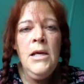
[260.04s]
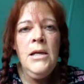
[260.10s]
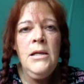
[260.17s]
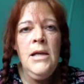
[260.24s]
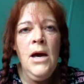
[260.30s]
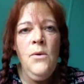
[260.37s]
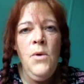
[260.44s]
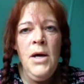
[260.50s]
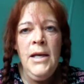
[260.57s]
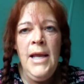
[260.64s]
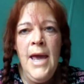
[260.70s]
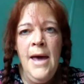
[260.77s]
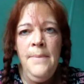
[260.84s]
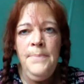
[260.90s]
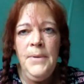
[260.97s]
Now what
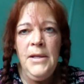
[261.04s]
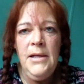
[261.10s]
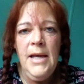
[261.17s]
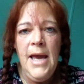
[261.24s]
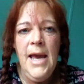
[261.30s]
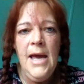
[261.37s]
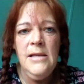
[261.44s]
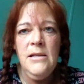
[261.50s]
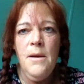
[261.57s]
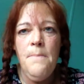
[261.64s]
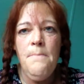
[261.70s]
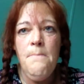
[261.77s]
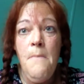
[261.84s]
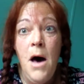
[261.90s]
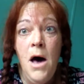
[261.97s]
happened as
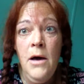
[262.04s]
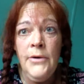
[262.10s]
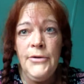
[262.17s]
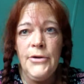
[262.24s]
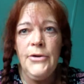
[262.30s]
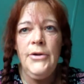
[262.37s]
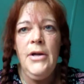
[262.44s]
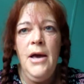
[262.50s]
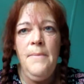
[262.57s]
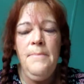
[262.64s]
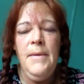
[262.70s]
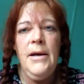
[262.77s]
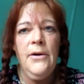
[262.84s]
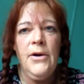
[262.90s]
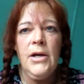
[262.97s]
modern
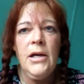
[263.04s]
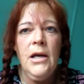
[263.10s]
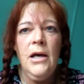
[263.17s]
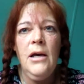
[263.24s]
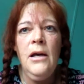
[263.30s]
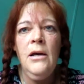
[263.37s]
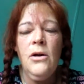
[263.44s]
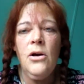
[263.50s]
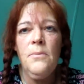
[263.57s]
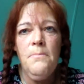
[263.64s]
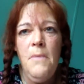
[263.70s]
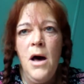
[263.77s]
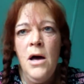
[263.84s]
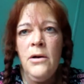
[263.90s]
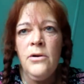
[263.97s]
America, or
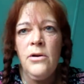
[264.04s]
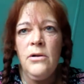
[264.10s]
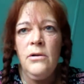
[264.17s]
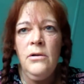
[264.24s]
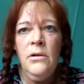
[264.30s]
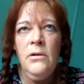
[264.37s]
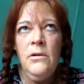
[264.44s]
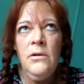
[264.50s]
modern